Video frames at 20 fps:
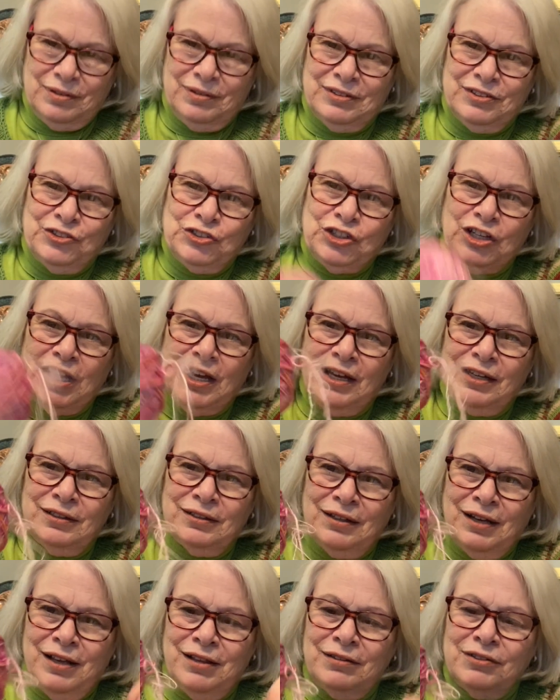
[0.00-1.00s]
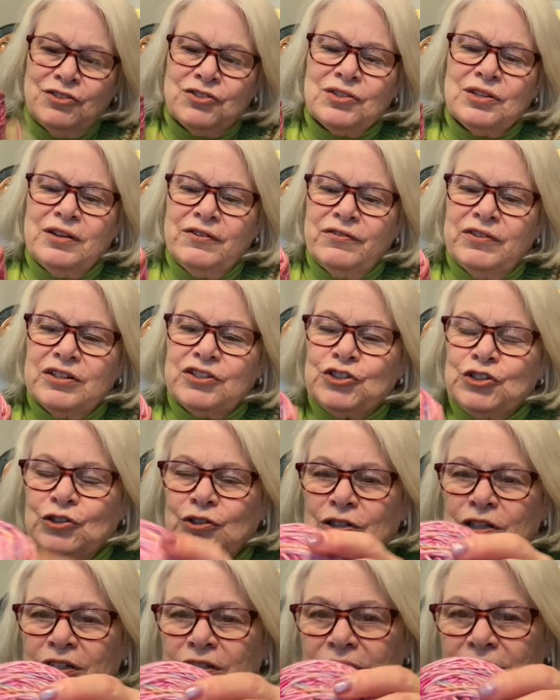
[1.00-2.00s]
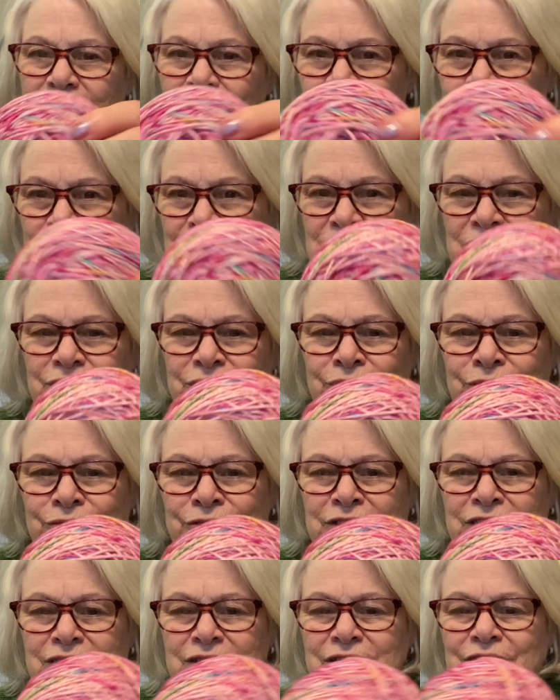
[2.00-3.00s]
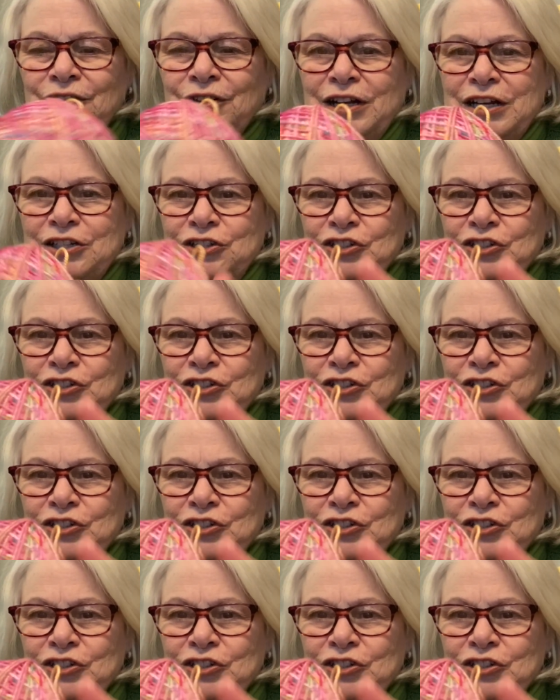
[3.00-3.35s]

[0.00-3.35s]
Jan, I just love this yarn. You did a really great